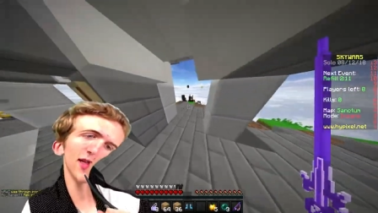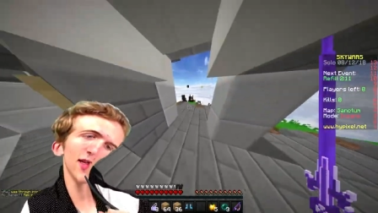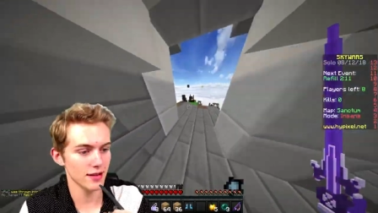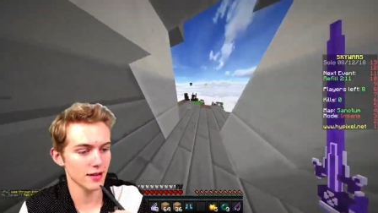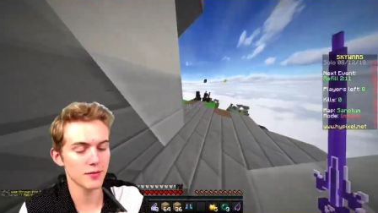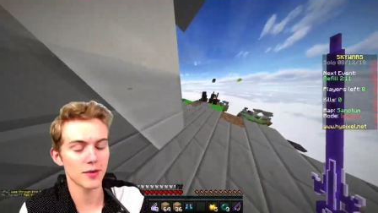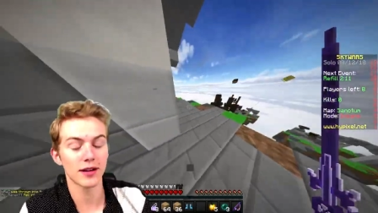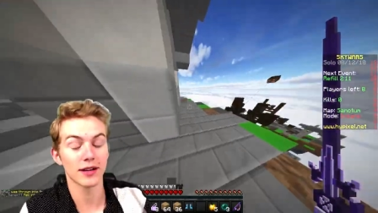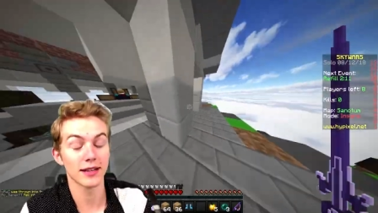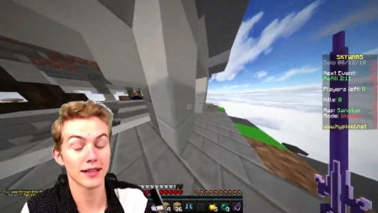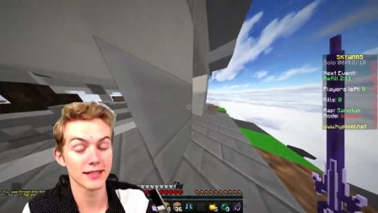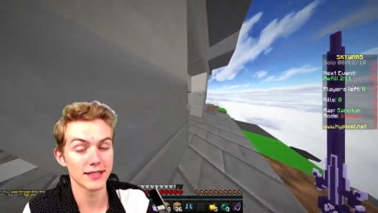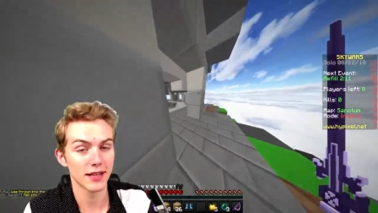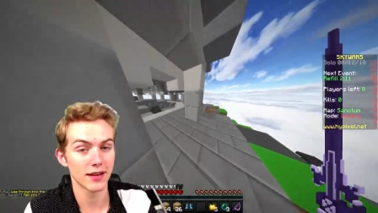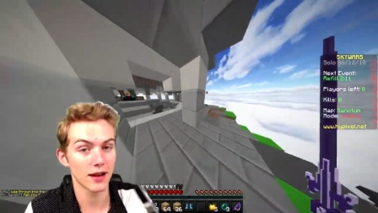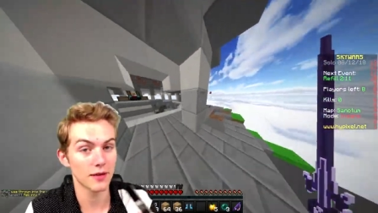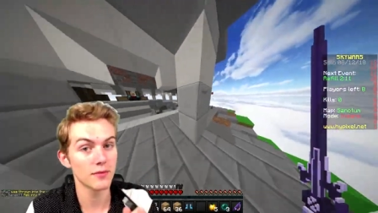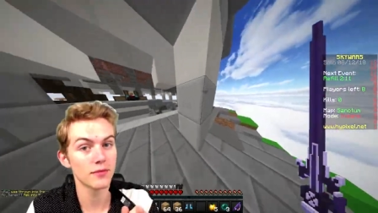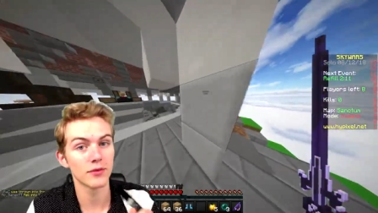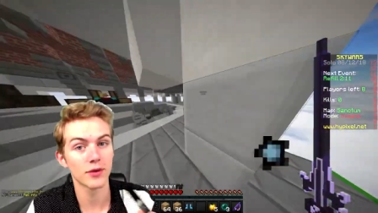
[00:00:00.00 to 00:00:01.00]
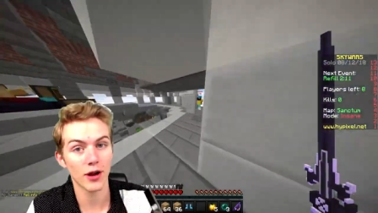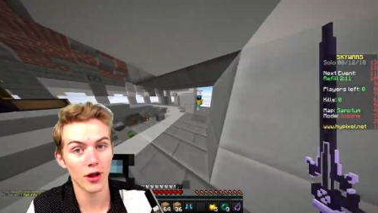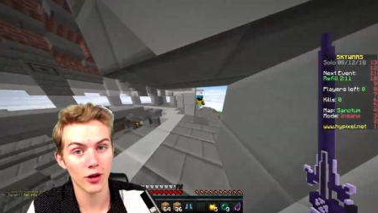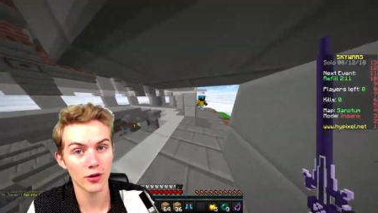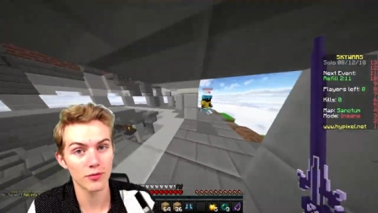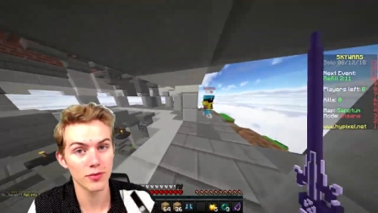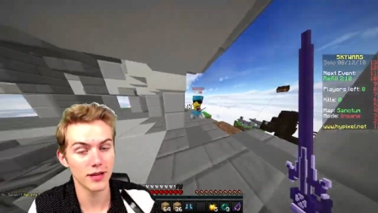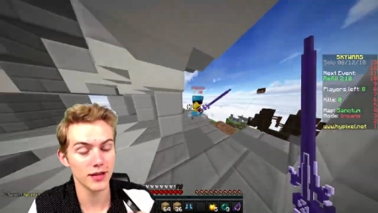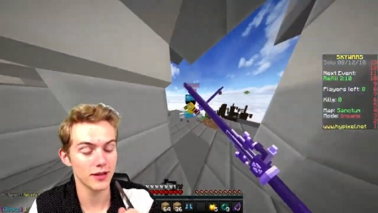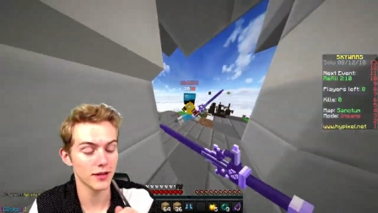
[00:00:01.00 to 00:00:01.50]
I'm not gonna say her name. We'll call her
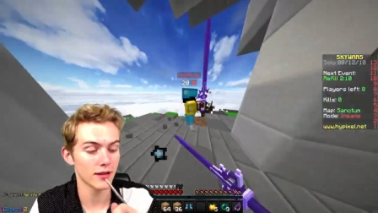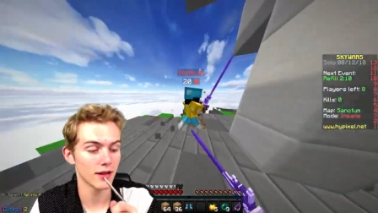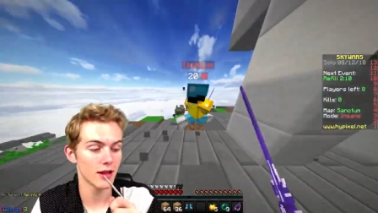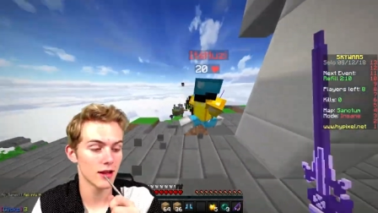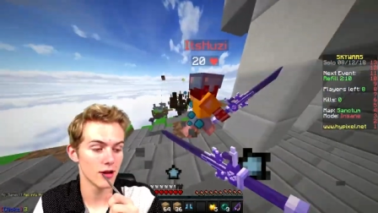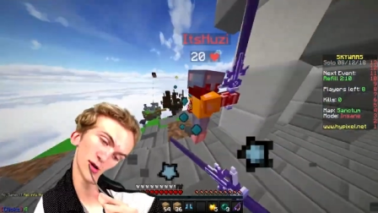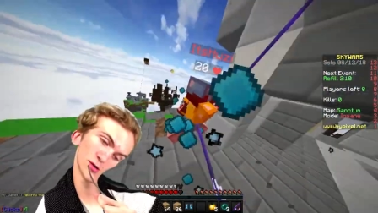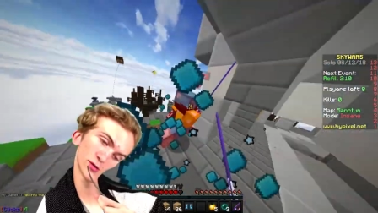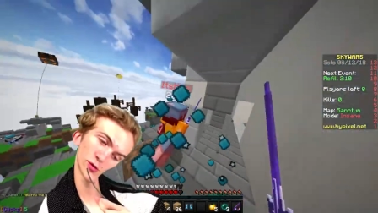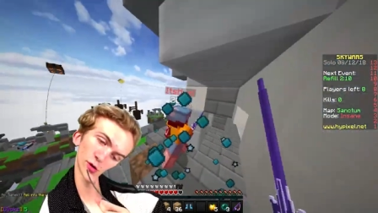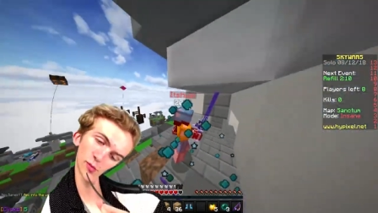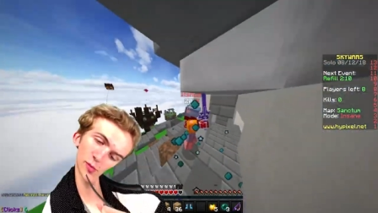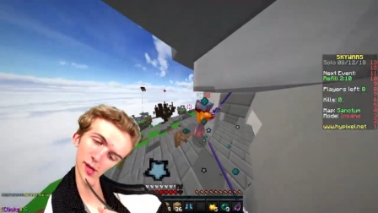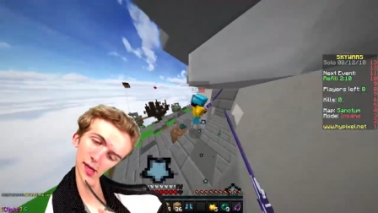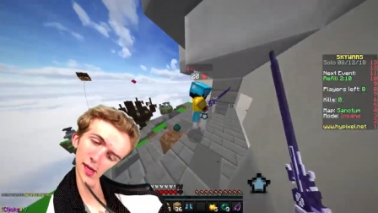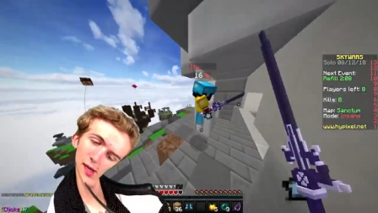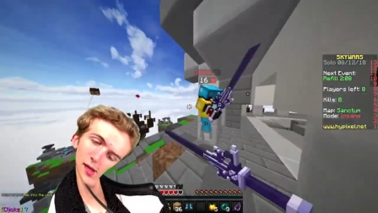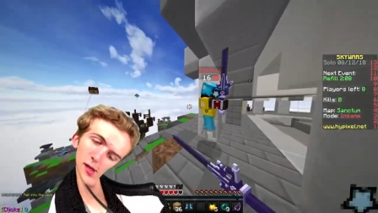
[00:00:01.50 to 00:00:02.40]
P. For P,